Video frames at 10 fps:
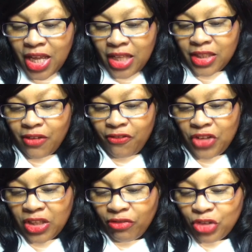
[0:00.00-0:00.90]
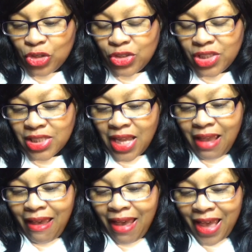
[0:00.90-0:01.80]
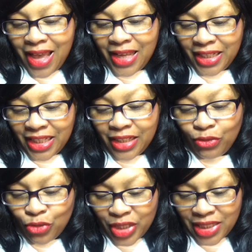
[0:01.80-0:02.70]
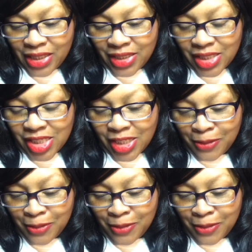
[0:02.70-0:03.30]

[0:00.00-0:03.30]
the 5th verse. And it reads,